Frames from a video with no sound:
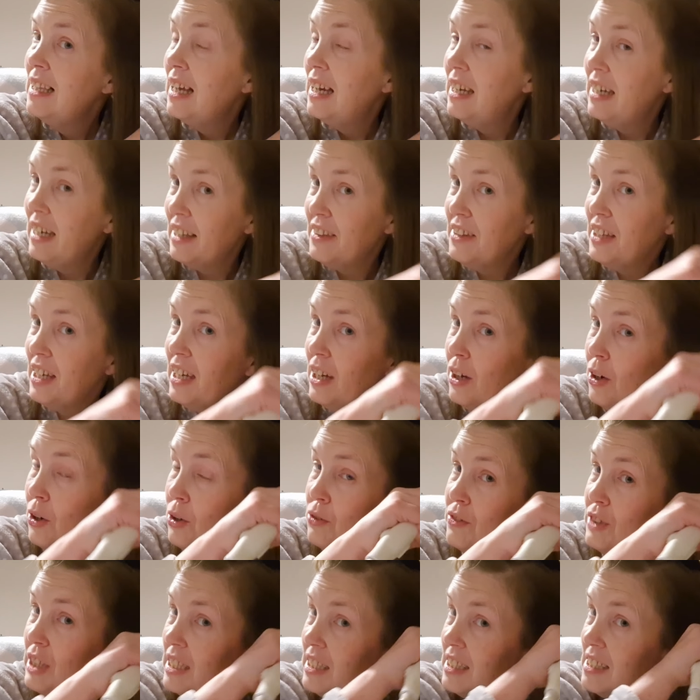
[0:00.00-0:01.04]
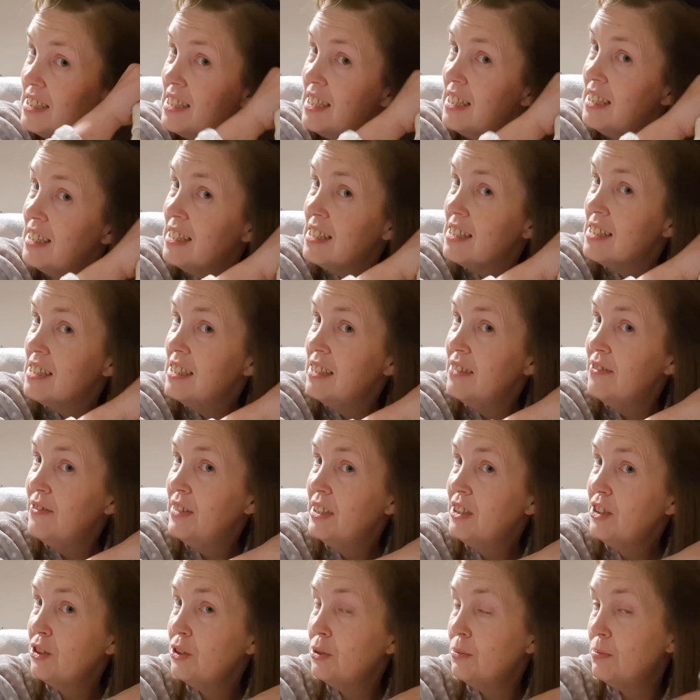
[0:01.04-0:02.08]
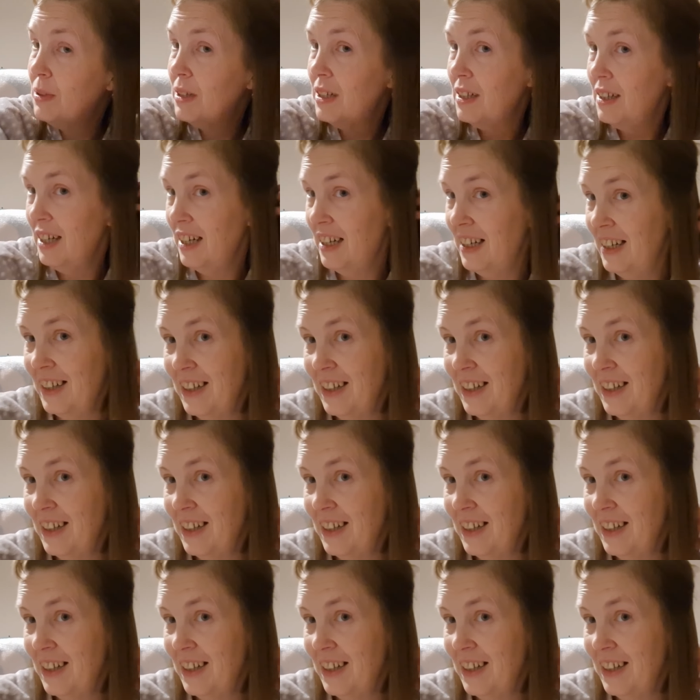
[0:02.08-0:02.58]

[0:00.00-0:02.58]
And I think I already said this in the video, but